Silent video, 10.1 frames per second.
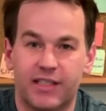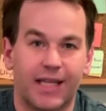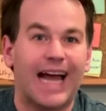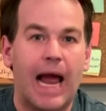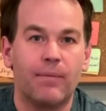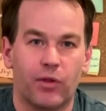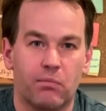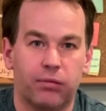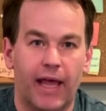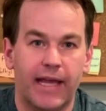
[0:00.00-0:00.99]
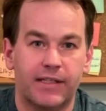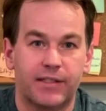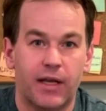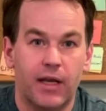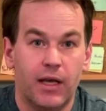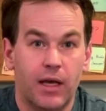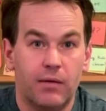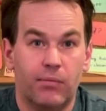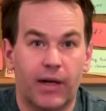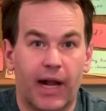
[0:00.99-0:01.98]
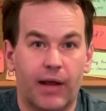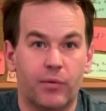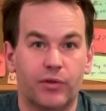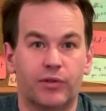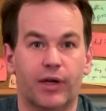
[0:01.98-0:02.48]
the time or the place, but I was